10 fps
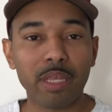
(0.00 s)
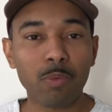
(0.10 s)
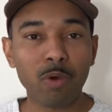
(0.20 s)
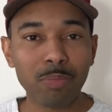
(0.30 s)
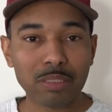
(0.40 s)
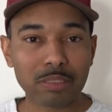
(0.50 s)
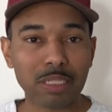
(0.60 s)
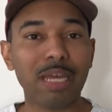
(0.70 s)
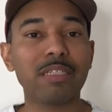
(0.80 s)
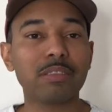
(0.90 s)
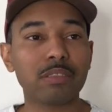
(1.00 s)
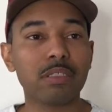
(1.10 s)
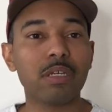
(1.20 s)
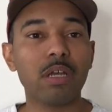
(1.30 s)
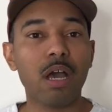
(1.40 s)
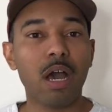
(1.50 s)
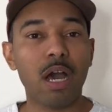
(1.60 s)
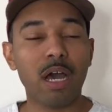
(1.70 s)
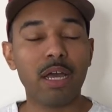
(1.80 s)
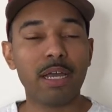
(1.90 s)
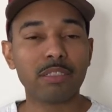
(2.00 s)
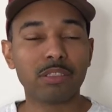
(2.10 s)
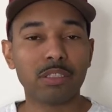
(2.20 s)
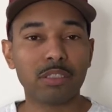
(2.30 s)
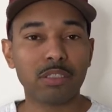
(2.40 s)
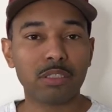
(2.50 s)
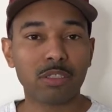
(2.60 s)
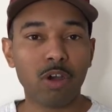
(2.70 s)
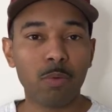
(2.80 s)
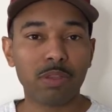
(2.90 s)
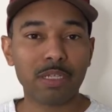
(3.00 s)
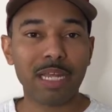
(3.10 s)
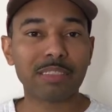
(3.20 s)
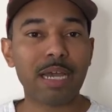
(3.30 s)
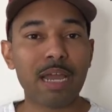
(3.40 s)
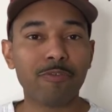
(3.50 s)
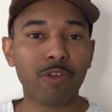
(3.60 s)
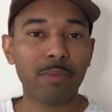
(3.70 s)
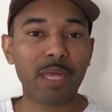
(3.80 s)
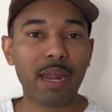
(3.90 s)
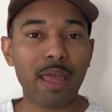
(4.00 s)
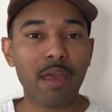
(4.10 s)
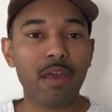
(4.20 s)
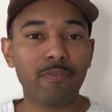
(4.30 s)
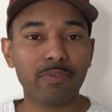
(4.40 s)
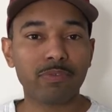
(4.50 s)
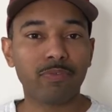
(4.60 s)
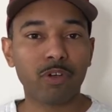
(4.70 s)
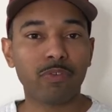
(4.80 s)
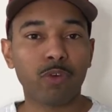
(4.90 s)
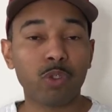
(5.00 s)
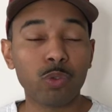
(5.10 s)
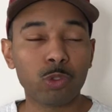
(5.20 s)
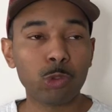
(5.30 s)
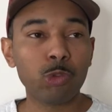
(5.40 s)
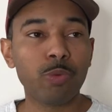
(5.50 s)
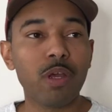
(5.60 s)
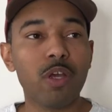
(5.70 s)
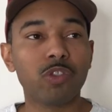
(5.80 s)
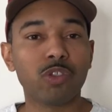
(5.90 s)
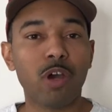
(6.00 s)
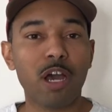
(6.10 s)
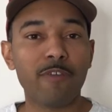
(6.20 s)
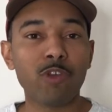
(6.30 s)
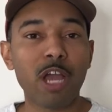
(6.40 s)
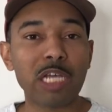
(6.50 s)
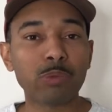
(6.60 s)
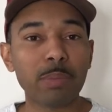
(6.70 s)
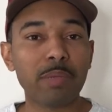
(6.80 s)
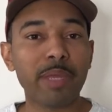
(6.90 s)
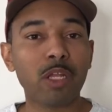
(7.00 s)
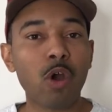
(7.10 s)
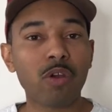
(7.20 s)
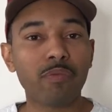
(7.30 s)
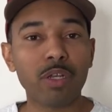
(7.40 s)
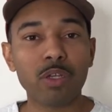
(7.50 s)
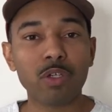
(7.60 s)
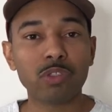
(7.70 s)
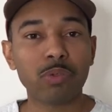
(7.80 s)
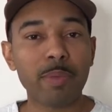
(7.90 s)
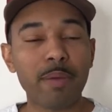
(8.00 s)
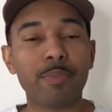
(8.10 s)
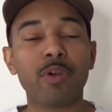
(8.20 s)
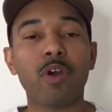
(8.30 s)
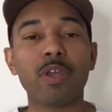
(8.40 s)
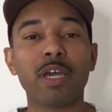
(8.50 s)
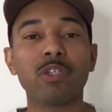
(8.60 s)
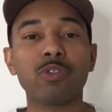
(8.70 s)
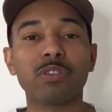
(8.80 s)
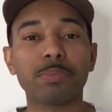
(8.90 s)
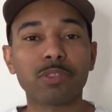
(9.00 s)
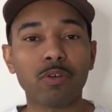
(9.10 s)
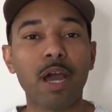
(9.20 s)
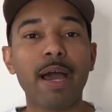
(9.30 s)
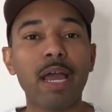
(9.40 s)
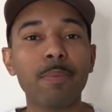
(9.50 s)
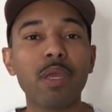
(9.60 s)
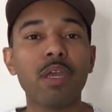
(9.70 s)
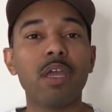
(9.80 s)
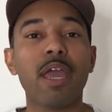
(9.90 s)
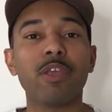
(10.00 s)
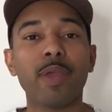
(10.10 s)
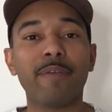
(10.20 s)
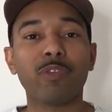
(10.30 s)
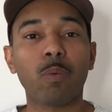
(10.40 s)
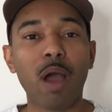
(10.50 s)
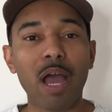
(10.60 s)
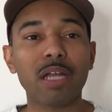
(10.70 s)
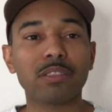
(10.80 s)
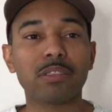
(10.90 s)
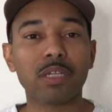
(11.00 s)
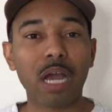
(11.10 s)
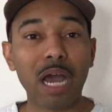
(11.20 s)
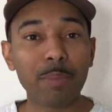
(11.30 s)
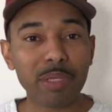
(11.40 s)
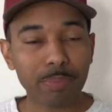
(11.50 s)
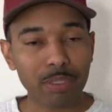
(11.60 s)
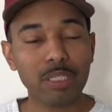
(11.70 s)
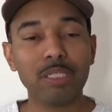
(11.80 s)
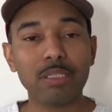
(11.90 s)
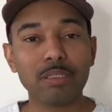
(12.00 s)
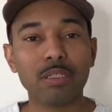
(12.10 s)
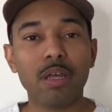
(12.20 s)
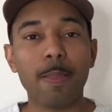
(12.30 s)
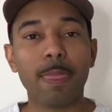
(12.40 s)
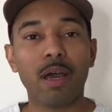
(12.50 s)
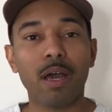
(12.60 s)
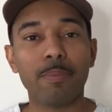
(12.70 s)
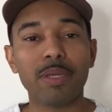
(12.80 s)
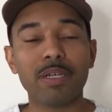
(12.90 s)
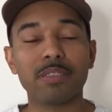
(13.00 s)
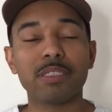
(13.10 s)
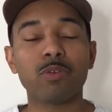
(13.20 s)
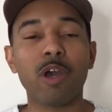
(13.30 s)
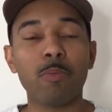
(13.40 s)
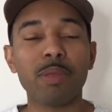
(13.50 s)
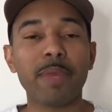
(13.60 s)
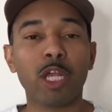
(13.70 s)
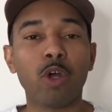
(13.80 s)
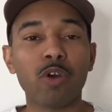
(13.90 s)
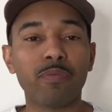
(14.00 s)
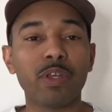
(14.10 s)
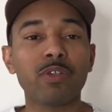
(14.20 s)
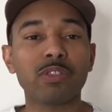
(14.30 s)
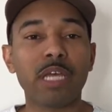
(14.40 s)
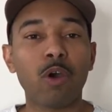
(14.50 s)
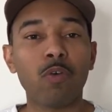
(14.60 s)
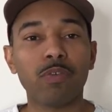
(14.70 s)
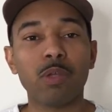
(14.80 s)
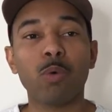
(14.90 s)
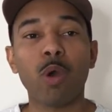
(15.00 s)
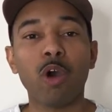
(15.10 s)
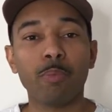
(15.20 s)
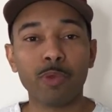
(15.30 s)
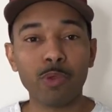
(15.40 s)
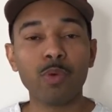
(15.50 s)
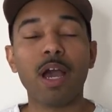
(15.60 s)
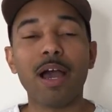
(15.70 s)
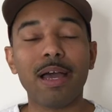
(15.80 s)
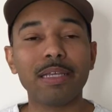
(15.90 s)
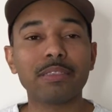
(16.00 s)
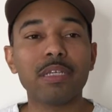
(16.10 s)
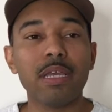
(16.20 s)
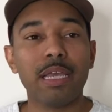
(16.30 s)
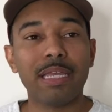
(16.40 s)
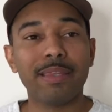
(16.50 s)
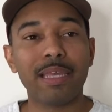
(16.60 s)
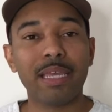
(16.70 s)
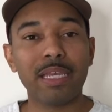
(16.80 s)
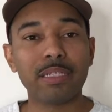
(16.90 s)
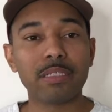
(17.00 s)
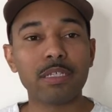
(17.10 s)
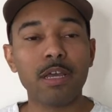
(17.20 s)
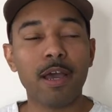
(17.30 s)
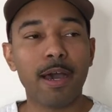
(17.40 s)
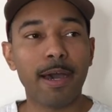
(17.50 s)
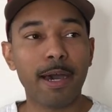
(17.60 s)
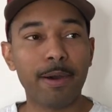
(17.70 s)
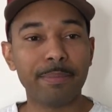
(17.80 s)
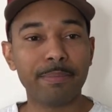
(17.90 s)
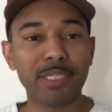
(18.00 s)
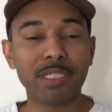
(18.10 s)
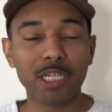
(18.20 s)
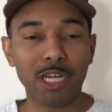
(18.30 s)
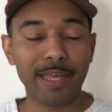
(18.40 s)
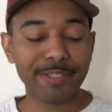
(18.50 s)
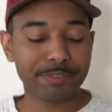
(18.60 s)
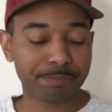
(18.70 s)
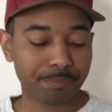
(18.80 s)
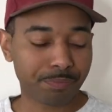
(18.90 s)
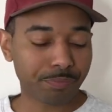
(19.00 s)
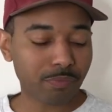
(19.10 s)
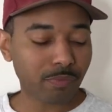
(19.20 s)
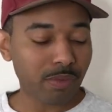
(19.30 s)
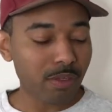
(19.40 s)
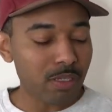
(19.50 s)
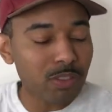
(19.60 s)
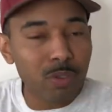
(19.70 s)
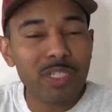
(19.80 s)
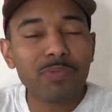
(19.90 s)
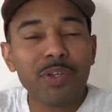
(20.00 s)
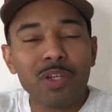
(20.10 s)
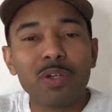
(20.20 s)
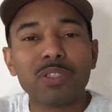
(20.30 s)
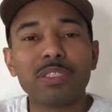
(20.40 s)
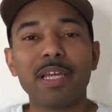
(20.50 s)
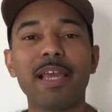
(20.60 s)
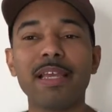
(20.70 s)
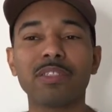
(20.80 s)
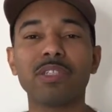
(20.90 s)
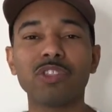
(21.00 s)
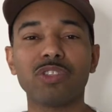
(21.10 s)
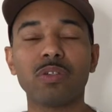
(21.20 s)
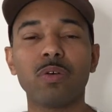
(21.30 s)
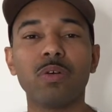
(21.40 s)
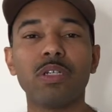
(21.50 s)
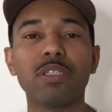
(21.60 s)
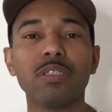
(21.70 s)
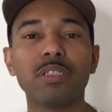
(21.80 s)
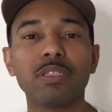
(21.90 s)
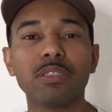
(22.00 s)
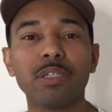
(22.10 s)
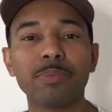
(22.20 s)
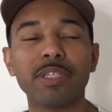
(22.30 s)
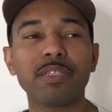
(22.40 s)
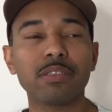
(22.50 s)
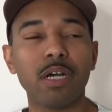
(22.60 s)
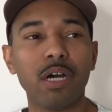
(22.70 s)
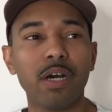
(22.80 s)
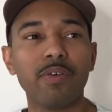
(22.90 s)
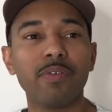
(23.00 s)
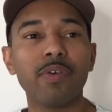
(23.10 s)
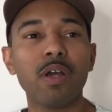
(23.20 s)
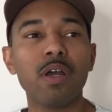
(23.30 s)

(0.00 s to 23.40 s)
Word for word: they will be sliced uh, to go within that time frame that I have for, for YouTube. So uh, if you guys want me to make longer videos, remember all you gotta do is subscribe and you have to watch, comment please, uh, because this will help me make longer videos that hopefully will help you guys in the end. Um, but nonetheless, so this video today is touching on the subject of